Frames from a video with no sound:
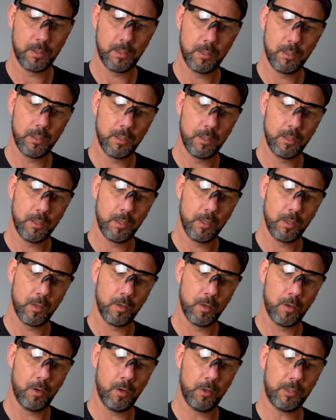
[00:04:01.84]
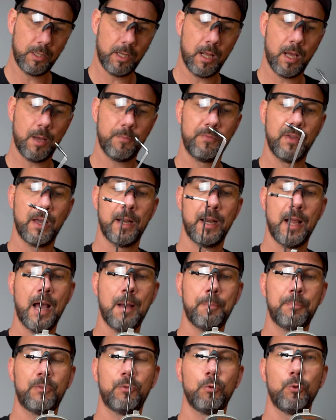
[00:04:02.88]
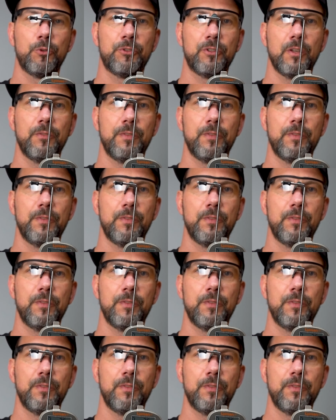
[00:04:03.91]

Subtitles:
And I receive a trigger weight of